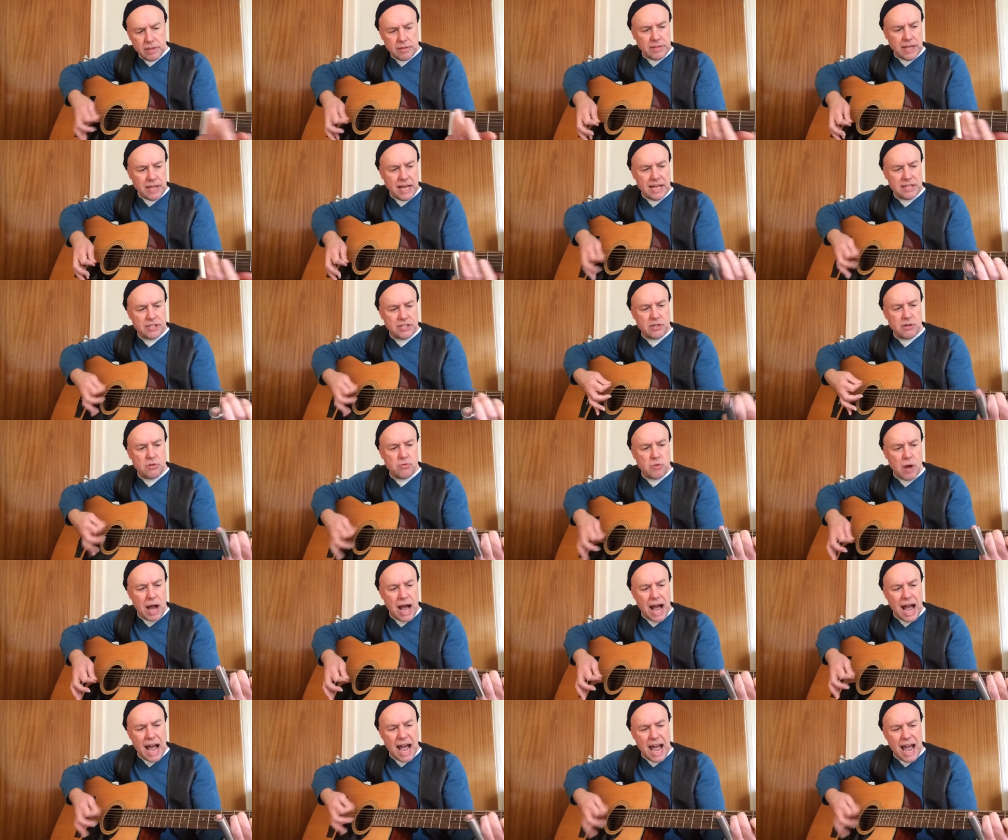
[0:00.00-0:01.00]
There's a
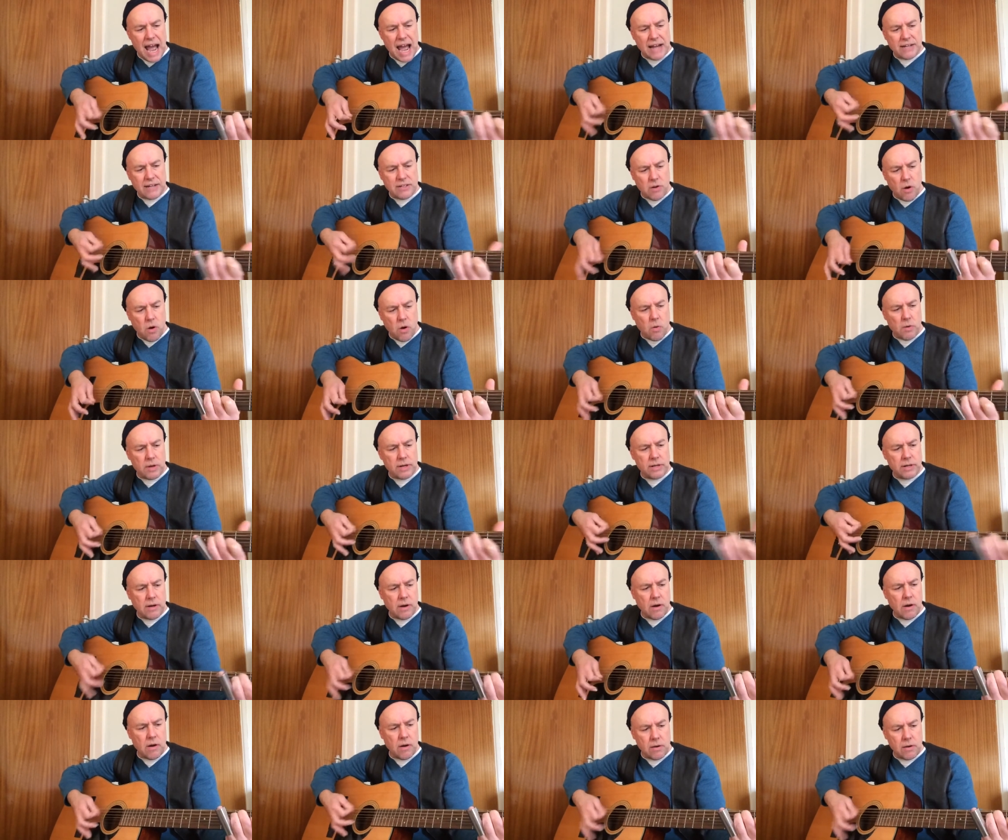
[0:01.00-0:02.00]
ride going
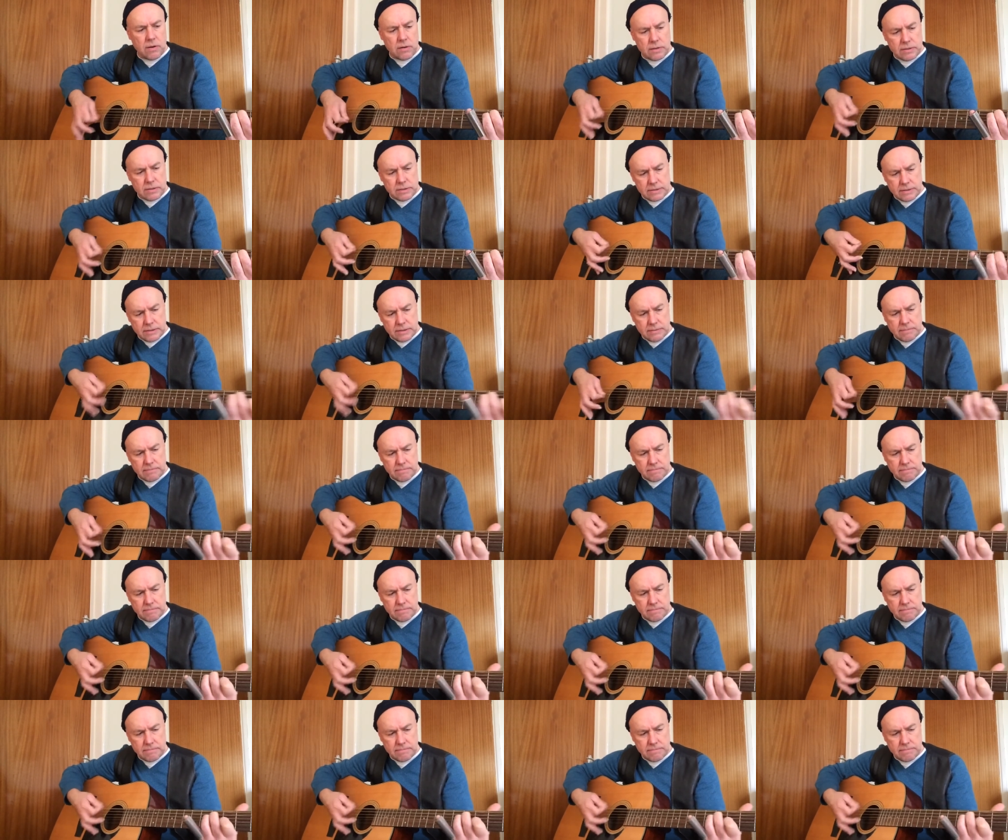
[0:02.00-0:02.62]
on.